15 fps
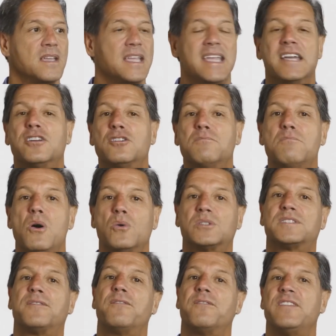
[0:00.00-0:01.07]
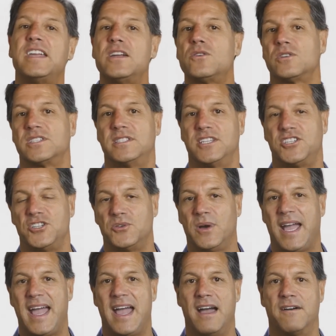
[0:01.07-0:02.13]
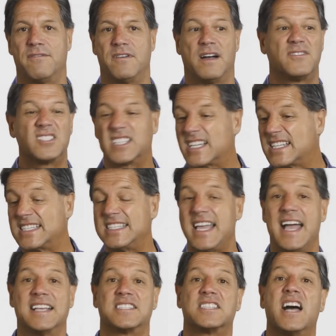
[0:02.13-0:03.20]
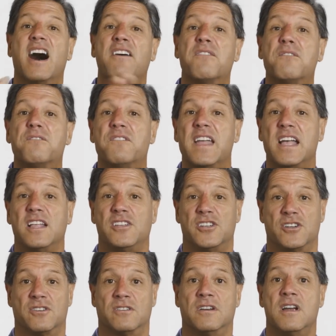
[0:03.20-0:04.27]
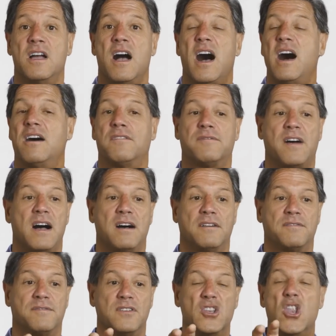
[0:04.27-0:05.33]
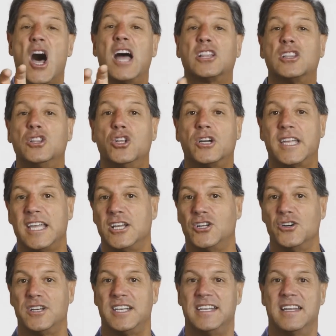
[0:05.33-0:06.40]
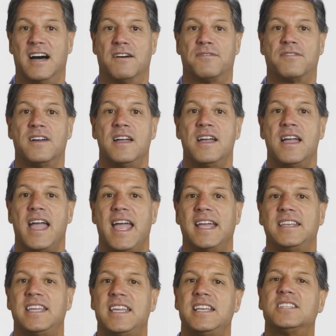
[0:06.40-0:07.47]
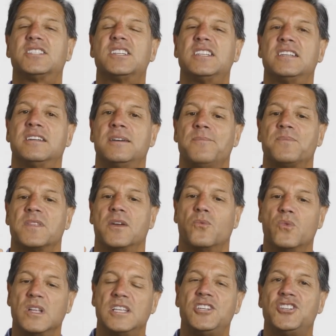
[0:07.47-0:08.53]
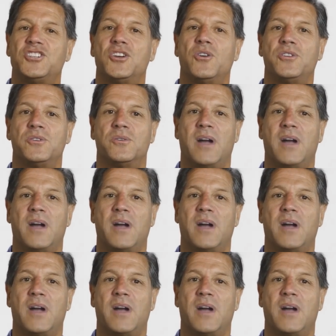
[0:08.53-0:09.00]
innermost fears that you have of success, of failure, of not looking good enough. And he's going to really show you